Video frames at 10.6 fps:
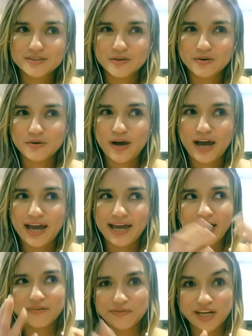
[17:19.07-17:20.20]
So I
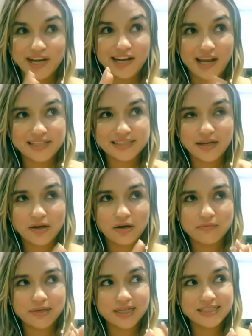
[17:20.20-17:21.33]
have realized that
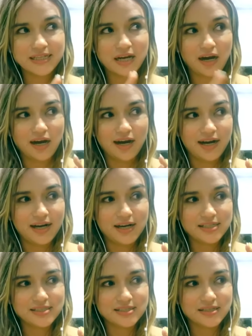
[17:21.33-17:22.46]
comics
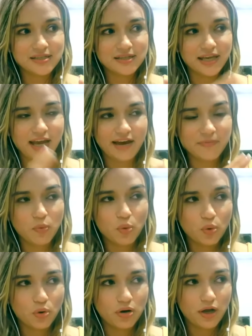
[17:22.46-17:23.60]
has they have
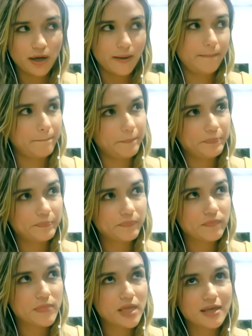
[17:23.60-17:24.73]
more um,
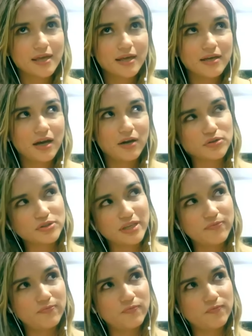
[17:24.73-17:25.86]
how do you
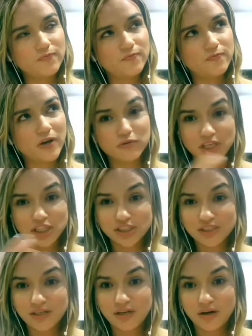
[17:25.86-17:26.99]
say
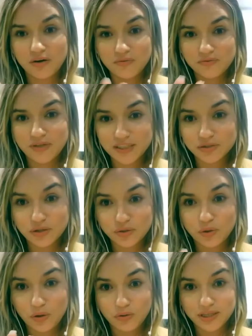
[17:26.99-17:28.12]
foundation of that is going
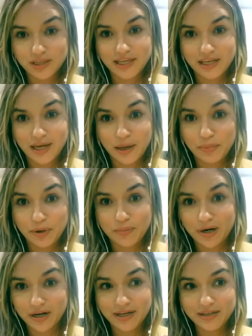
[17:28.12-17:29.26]
to hold like in a bear
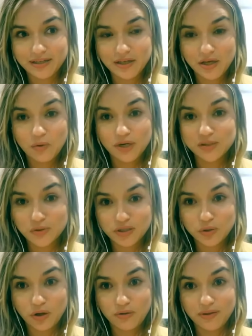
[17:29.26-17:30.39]
market, what is
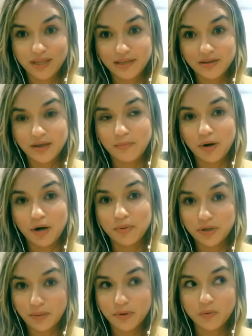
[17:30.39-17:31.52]
going to hold like the
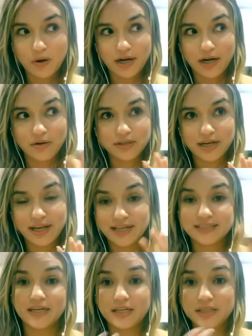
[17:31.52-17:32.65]
Marvel number one. I know that it
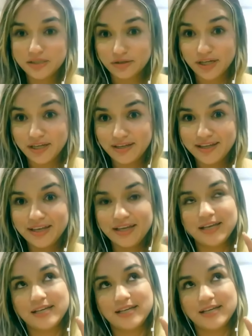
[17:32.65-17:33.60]
has a history.